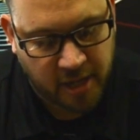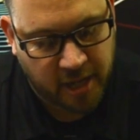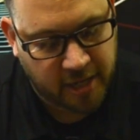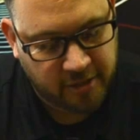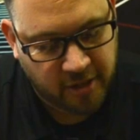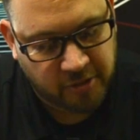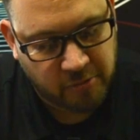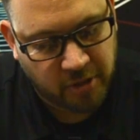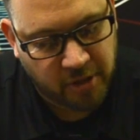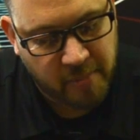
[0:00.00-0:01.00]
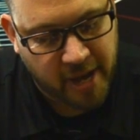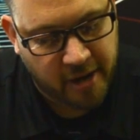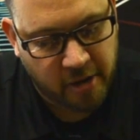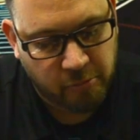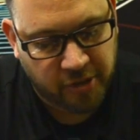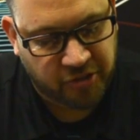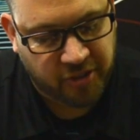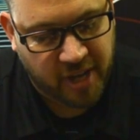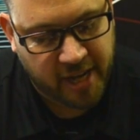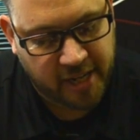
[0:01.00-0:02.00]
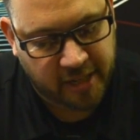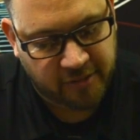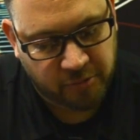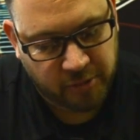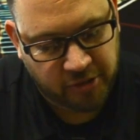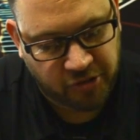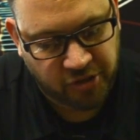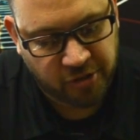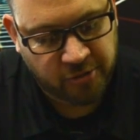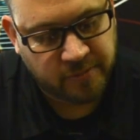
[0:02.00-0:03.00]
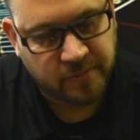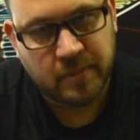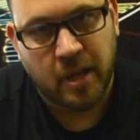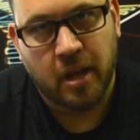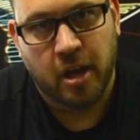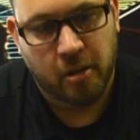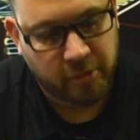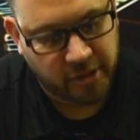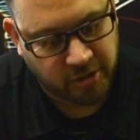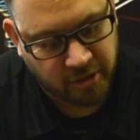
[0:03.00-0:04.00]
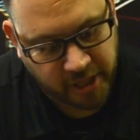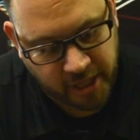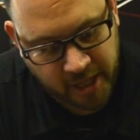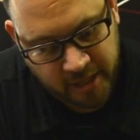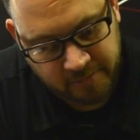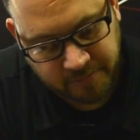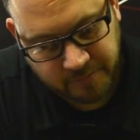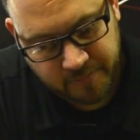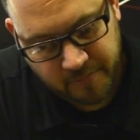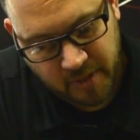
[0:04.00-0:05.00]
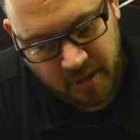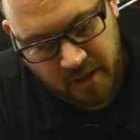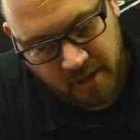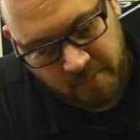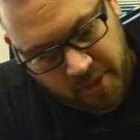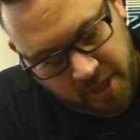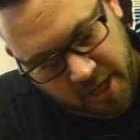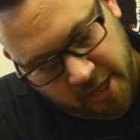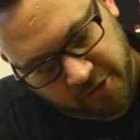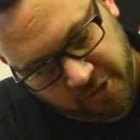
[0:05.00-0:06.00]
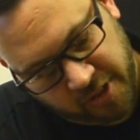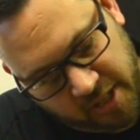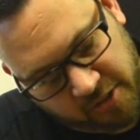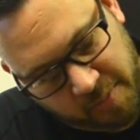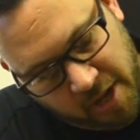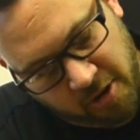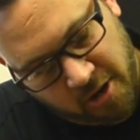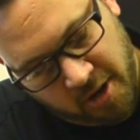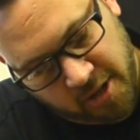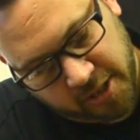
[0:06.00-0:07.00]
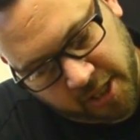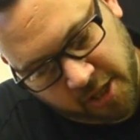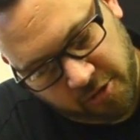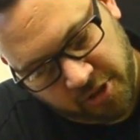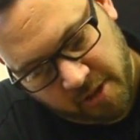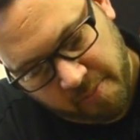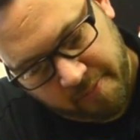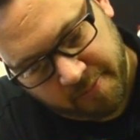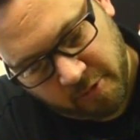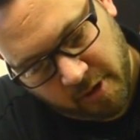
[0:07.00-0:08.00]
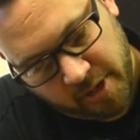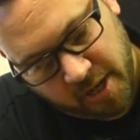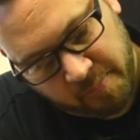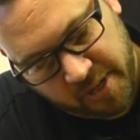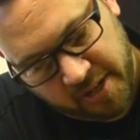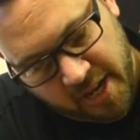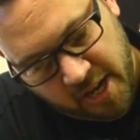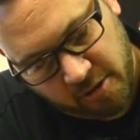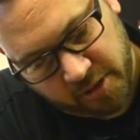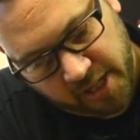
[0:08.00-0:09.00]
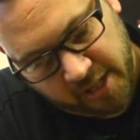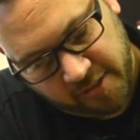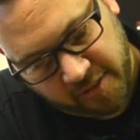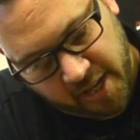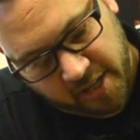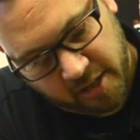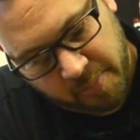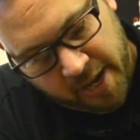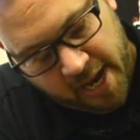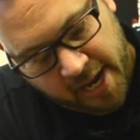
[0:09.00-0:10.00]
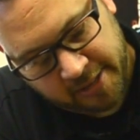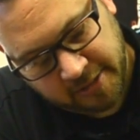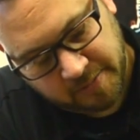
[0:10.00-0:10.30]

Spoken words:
it doesn't really matter which side it's switched to when you're cleaning it. But again, just get some alcohol in the Q-tip, rub it up and down the inside of the path.